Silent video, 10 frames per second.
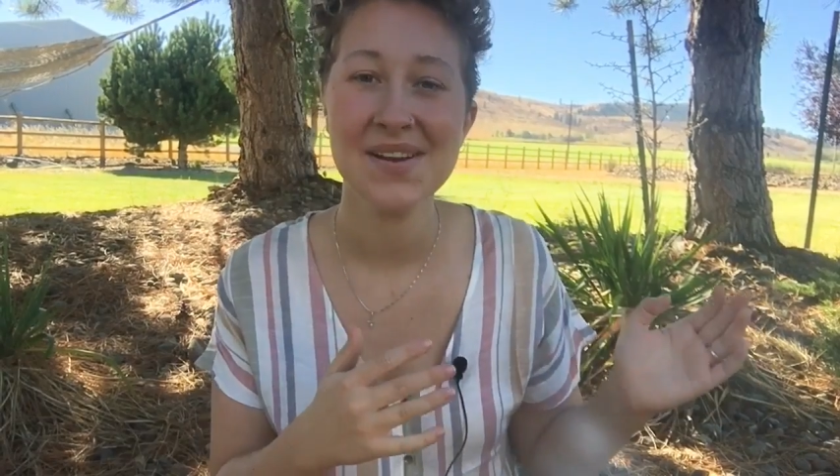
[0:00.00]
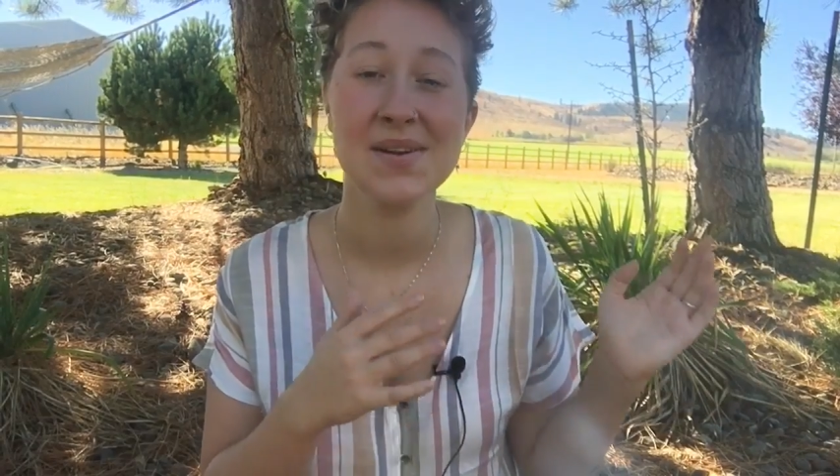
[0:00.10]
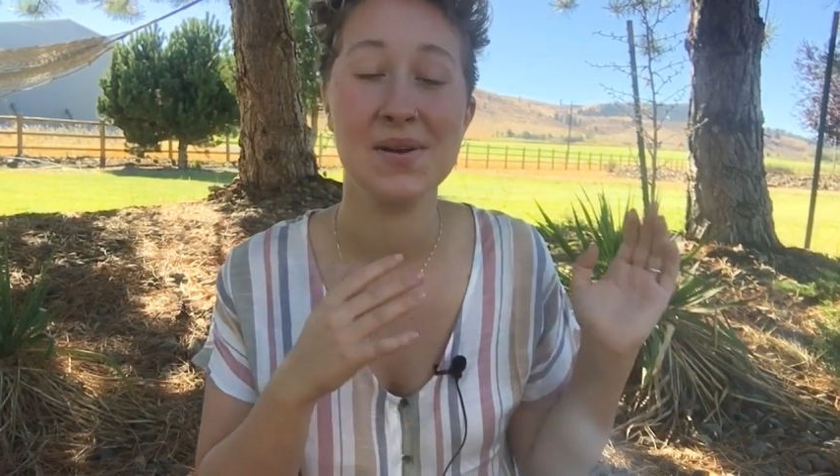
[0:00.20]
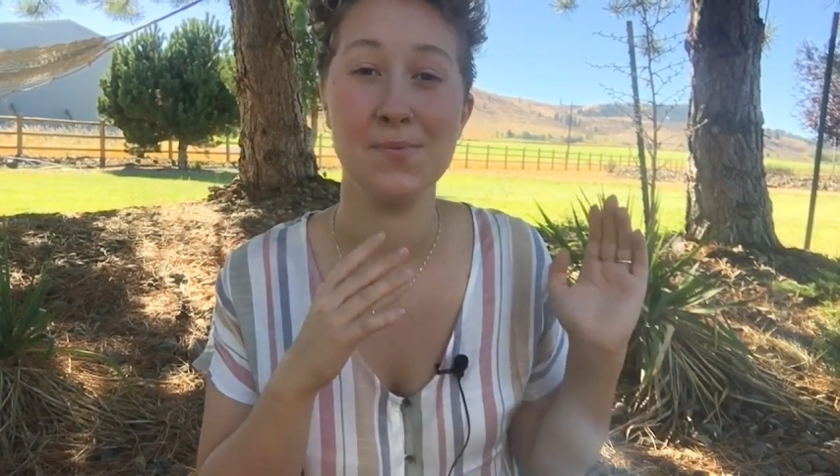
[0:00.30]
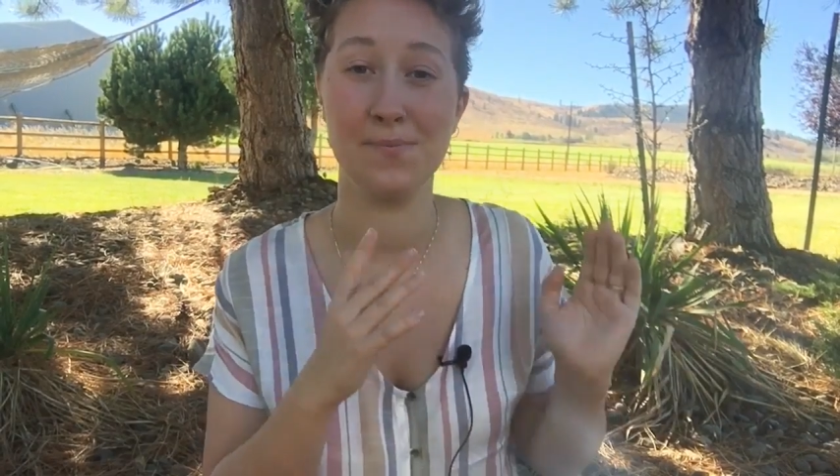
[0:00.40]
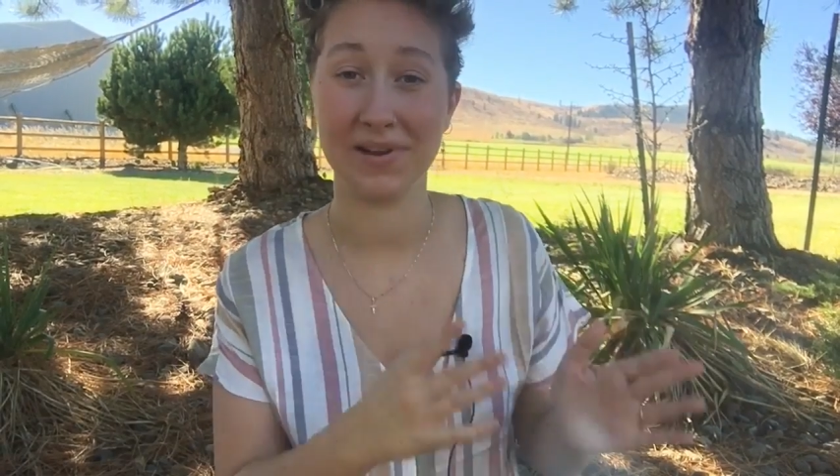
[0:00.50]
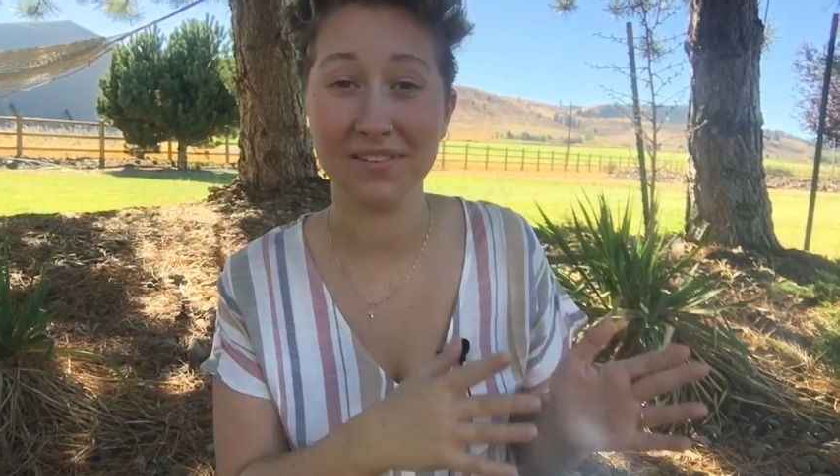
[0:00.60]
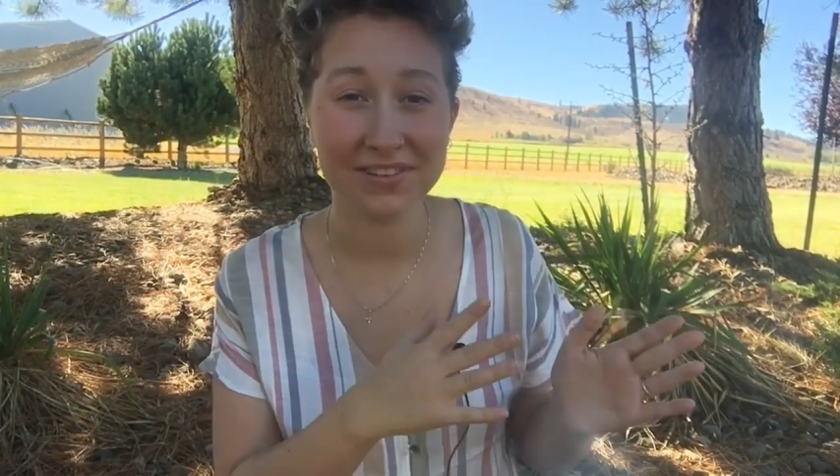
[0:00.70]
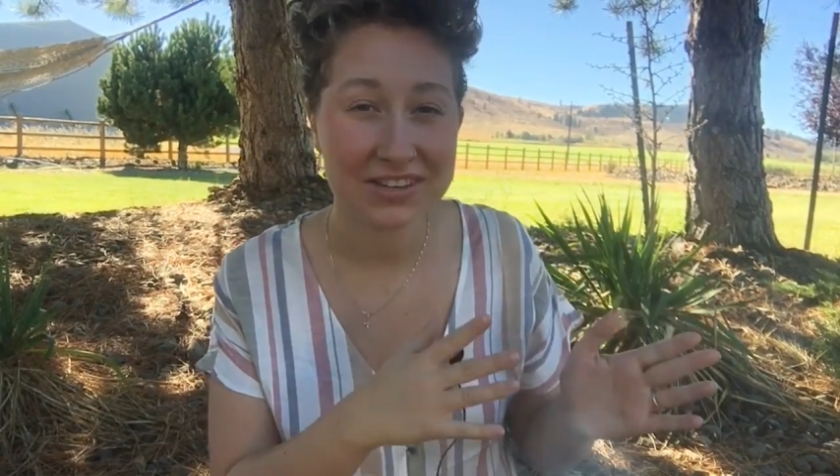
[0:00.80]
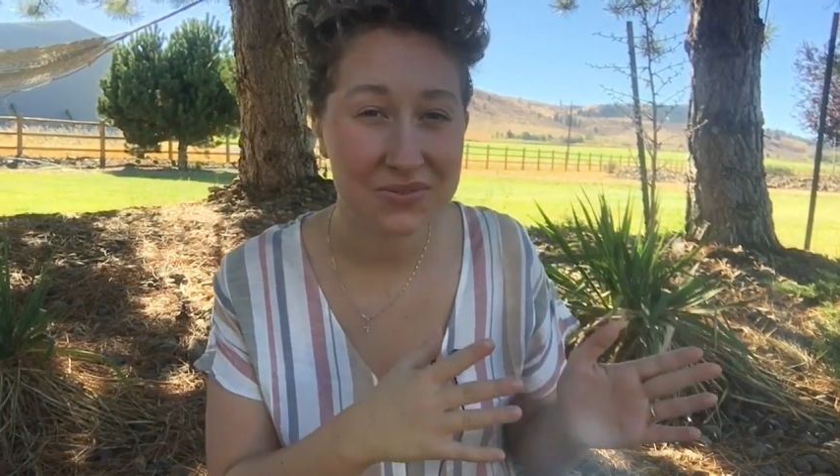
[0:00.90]
go
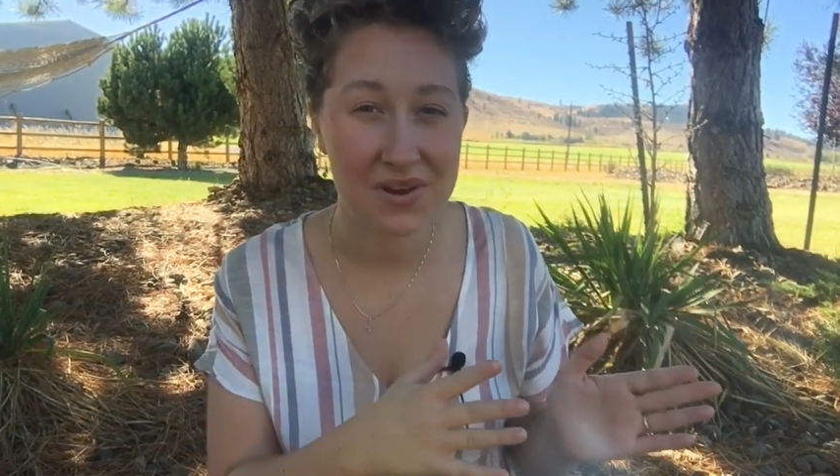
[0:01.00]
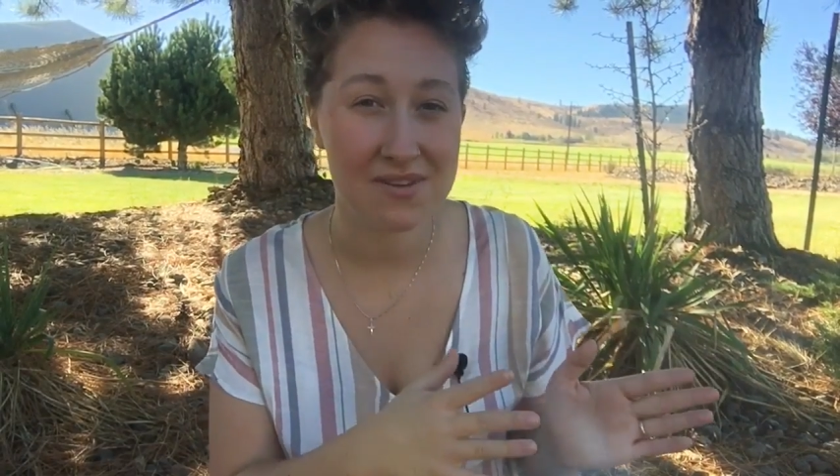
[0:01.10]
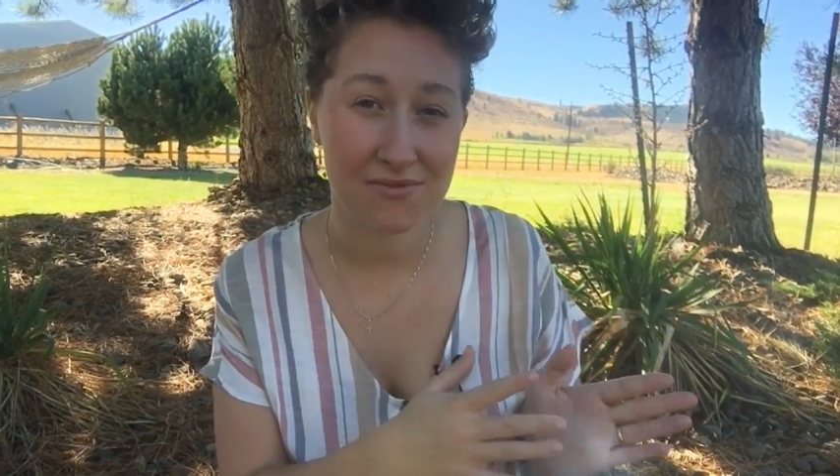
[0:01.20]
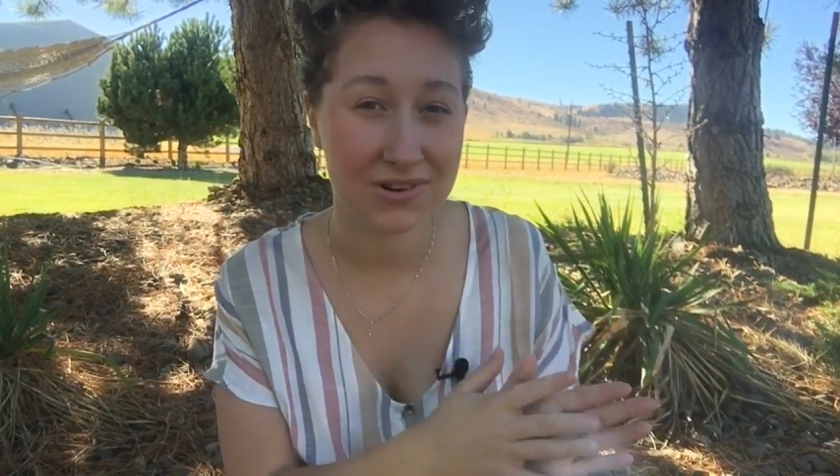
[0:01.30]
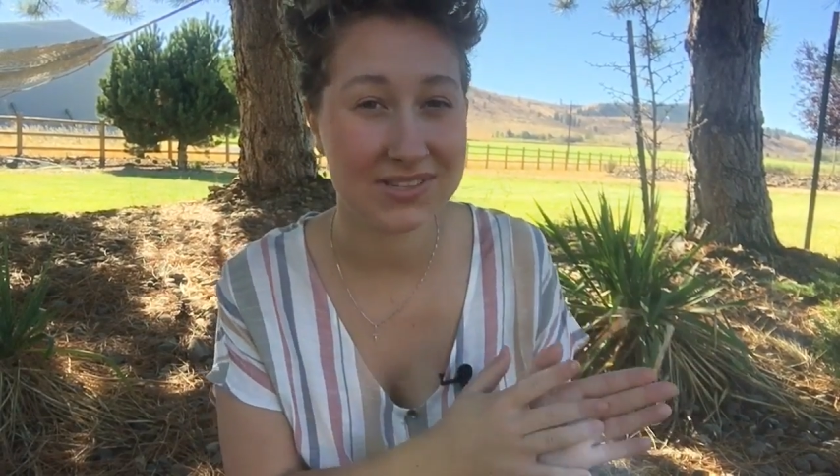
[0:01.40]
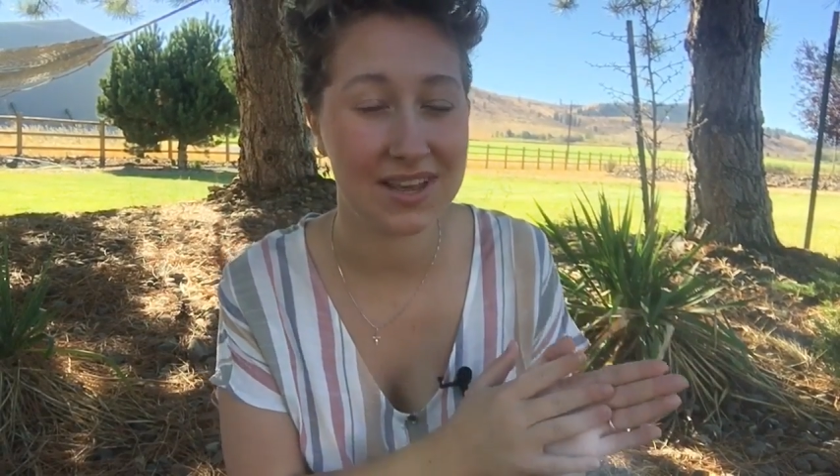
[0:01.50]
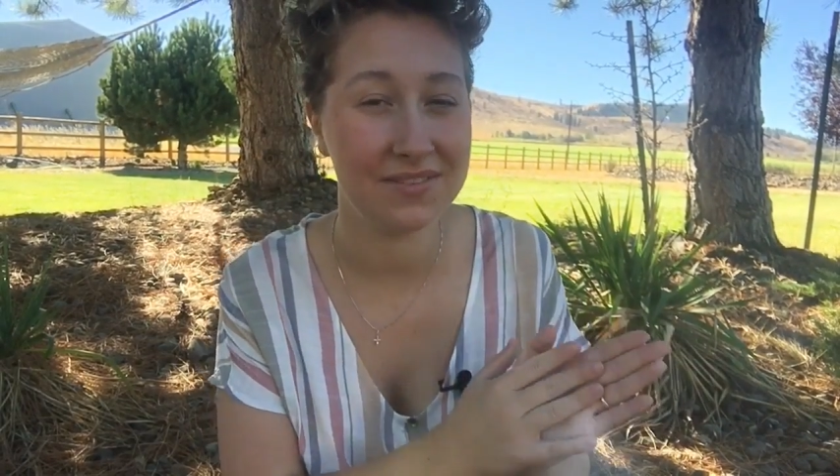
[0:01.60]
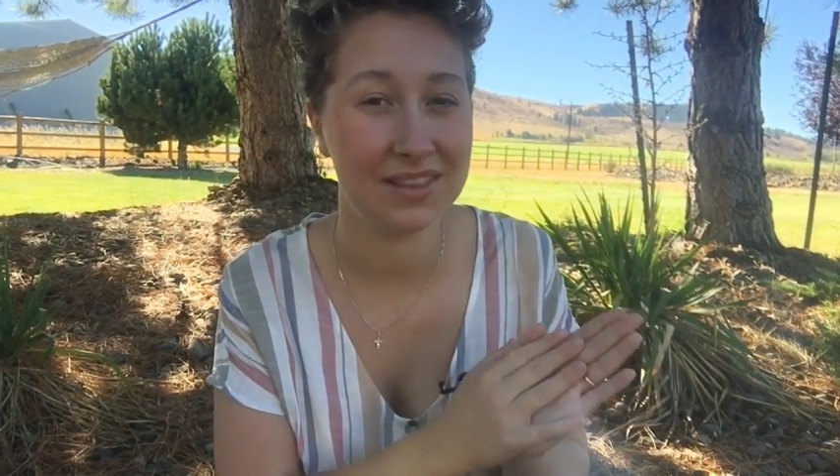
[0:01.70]
barefoot 24/7